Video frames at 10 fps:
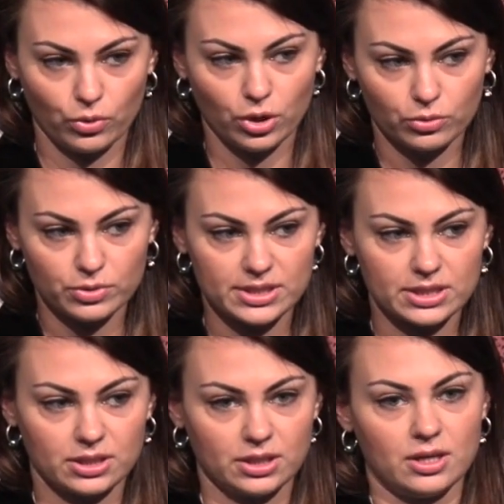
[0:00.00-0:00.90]

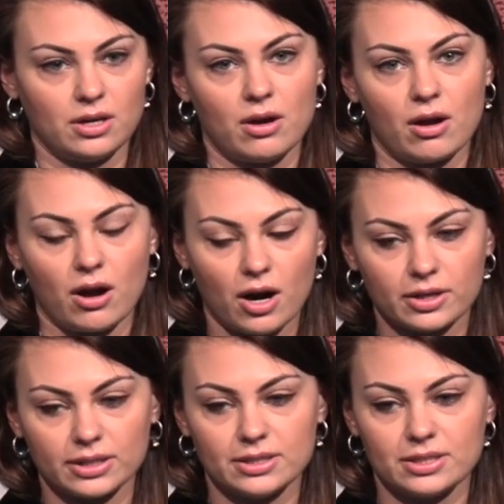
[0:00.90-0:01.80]
whose
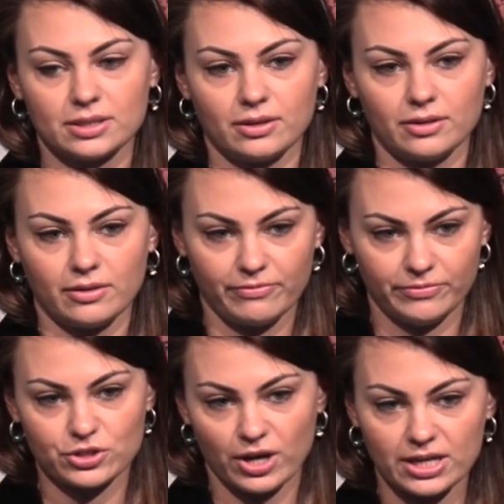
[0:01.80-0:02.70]
current
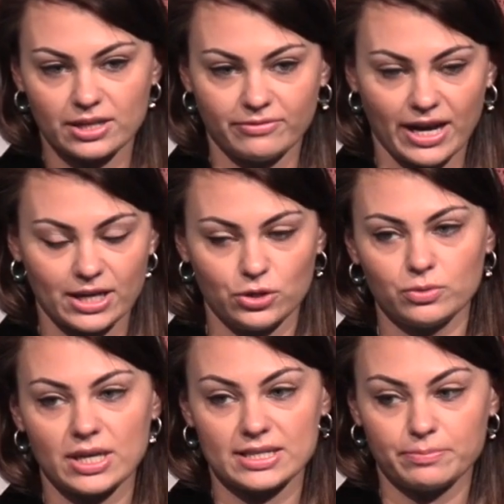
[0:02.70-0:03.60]
trading
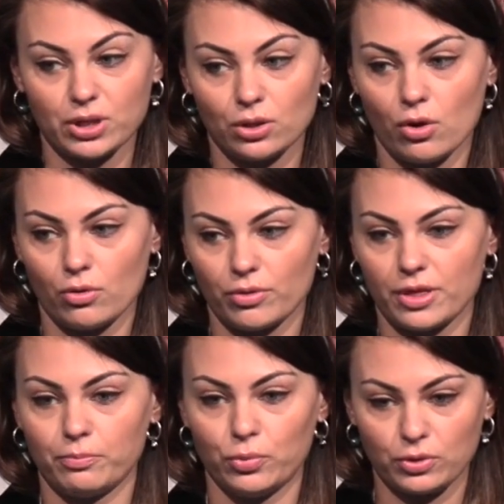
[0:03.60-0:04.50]
value is below
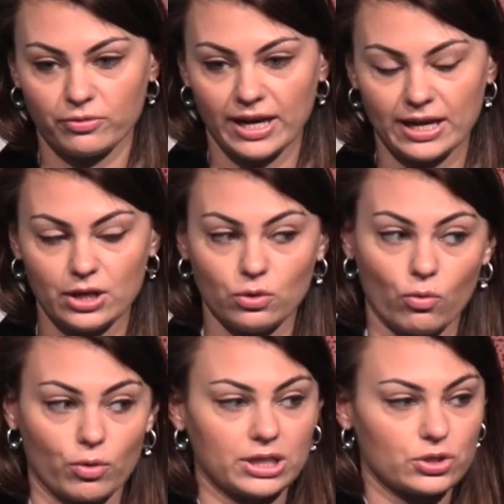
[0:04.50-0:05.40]
the book value
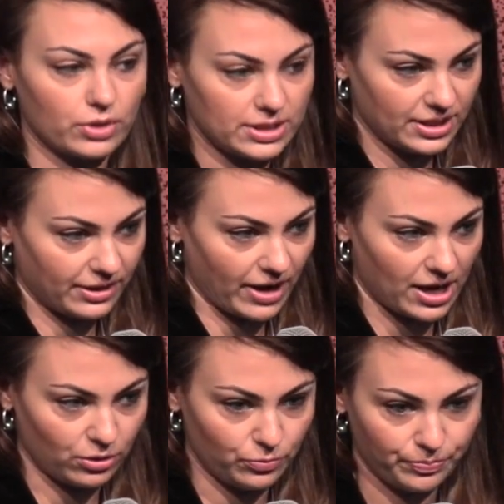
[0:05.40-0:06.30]
or intrinsic value.